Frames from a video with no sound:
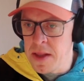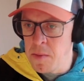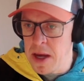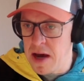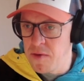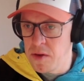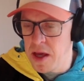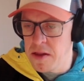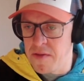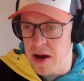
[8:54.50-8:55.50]
And then we have
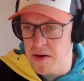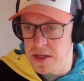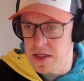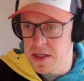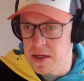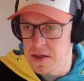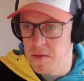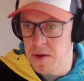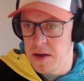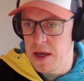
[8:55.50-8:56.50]
all the other variances.
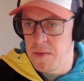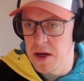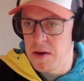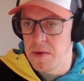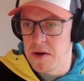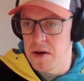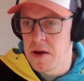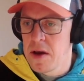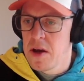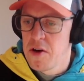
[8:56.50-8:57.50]
So here we go, we've
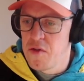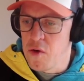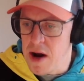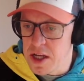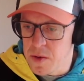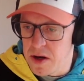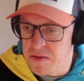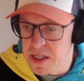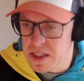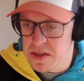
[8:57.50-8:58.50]
got 4 out of
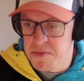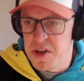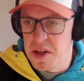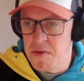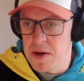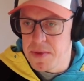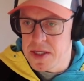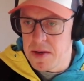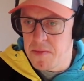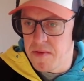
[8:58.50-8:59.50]
12, so that's
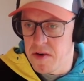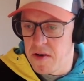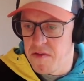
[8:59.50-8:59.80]
33%. We've